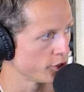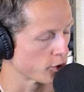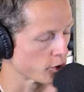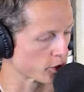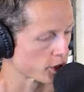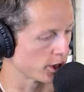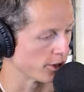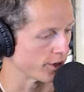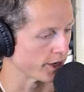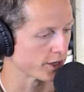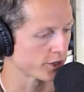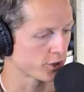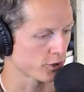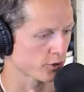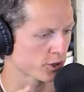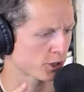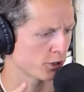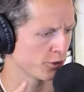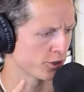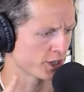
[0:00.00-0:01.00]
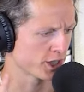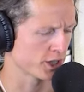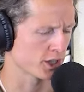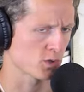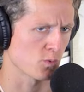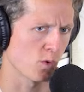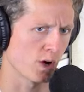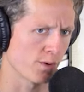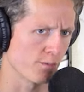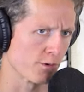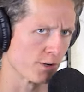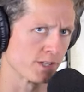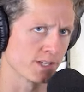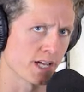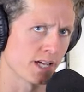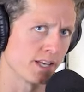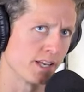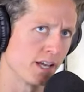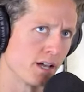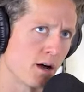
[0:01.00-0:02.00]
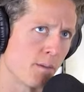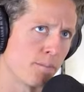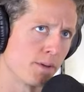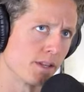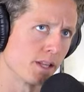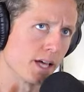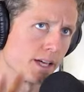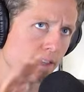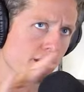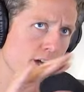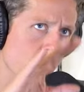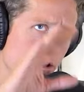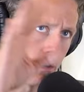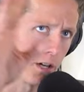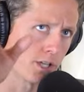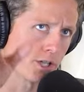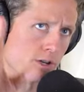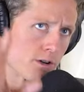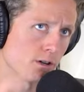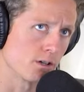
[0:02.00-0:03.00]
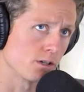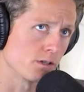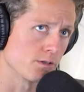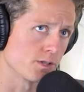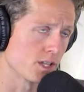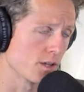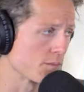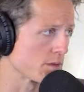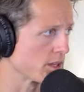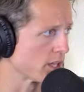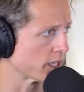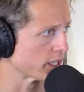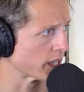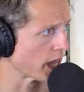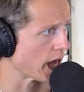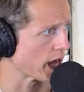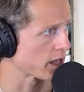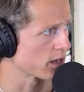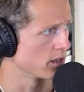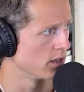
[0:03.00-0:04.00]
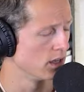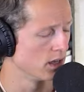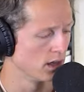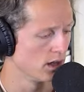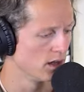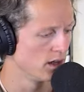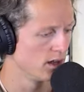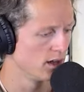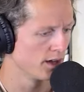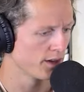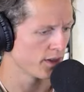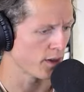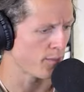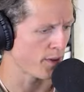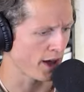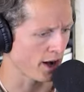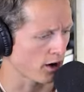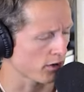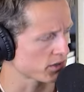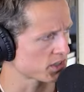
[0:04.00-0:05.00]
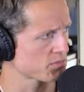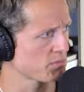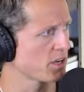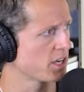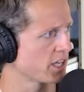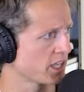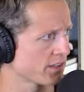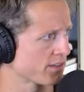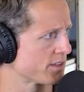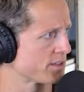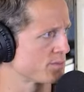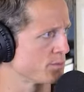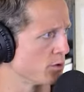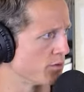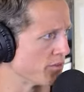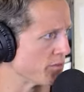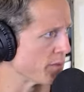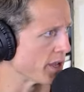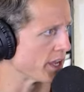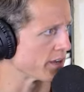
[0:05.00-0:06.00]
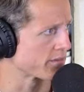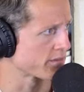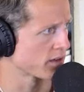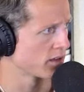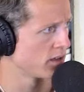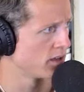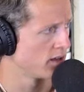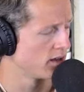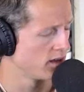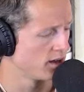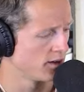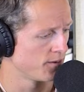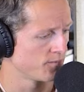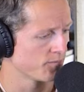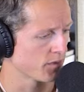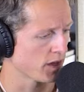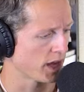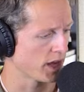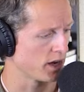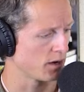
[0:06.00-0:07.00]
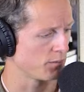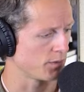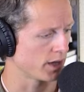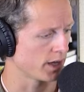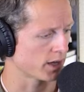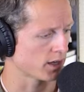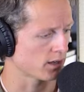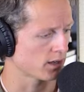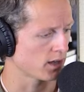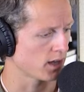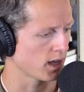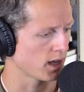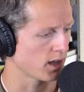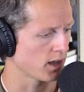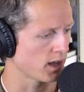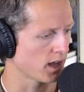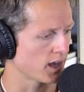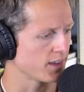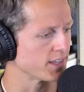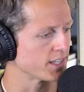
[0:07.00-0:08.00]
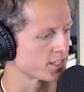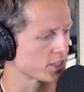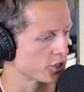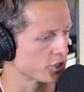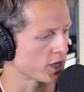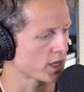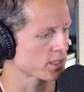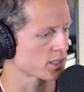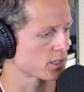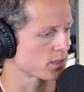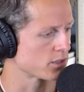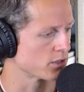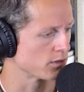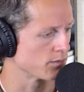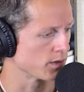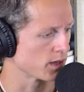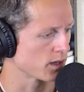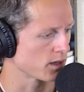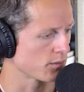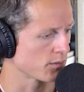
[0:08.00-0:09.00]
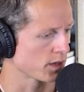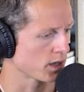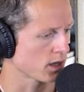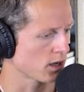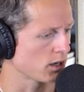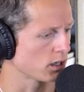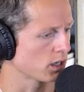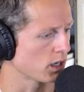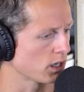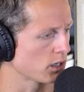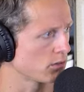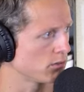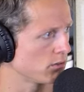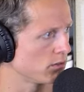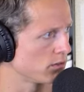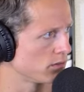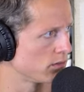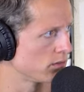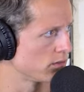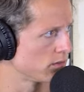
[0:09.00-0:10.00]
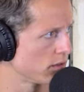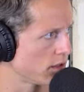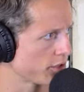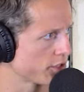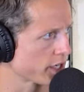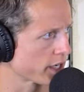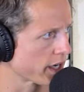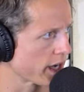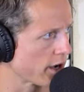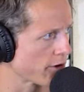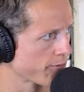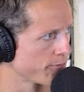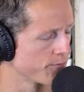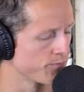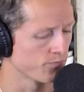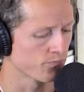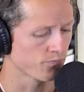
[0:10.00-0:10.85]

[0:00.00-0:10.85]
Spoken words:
George Clooney. George Clooney's in this one where he's up in like the Arctic Circle or something like that. They paid all this money to get this movie made. And I'm like, and they suggested to me, I'm like, oh, okay, cool. I'll check it out.